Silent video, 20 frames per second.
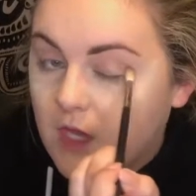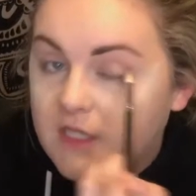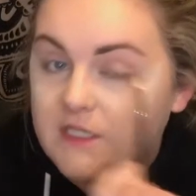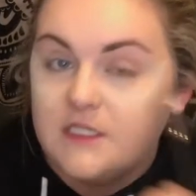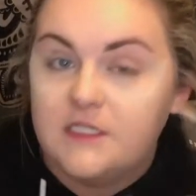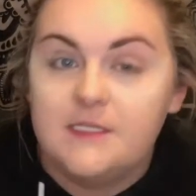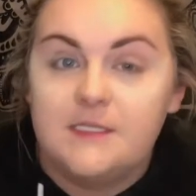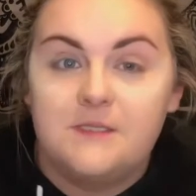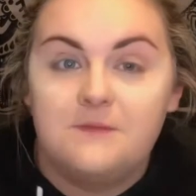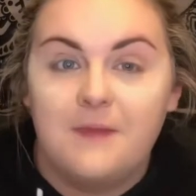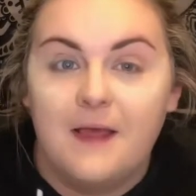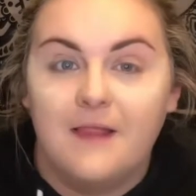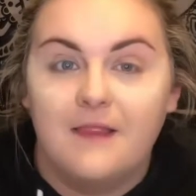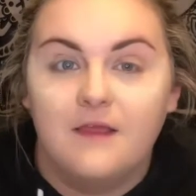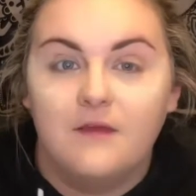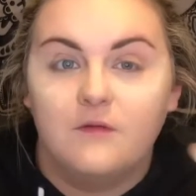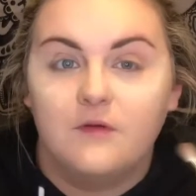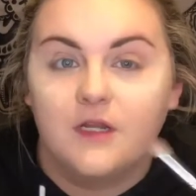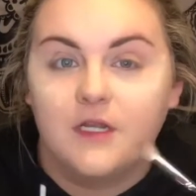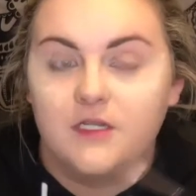I did smell
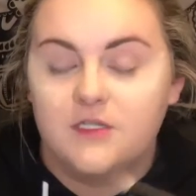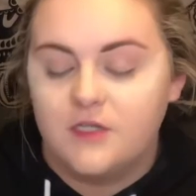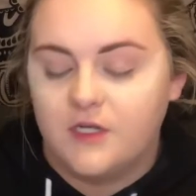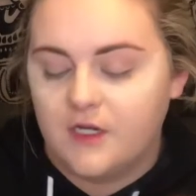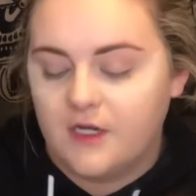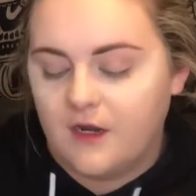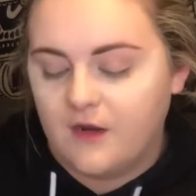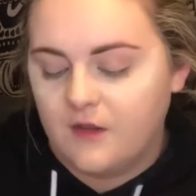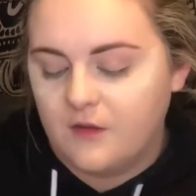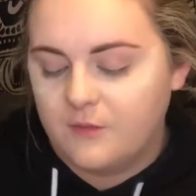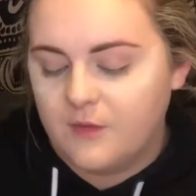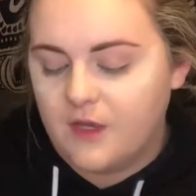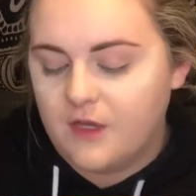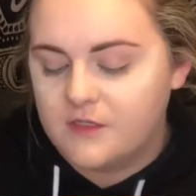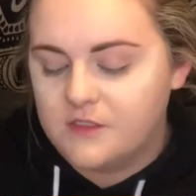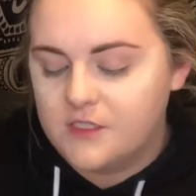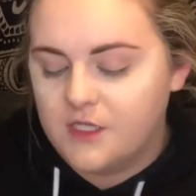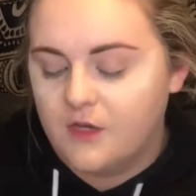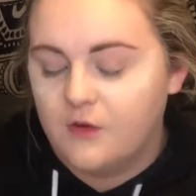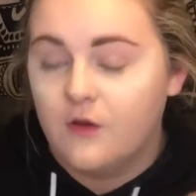it when I took it out of the
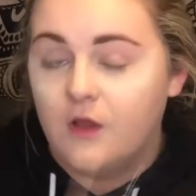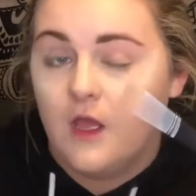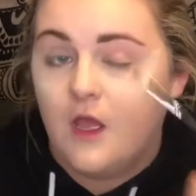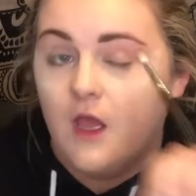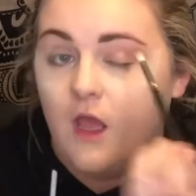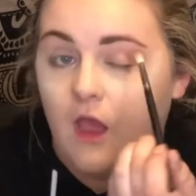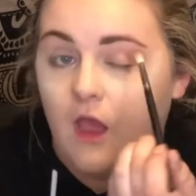box though.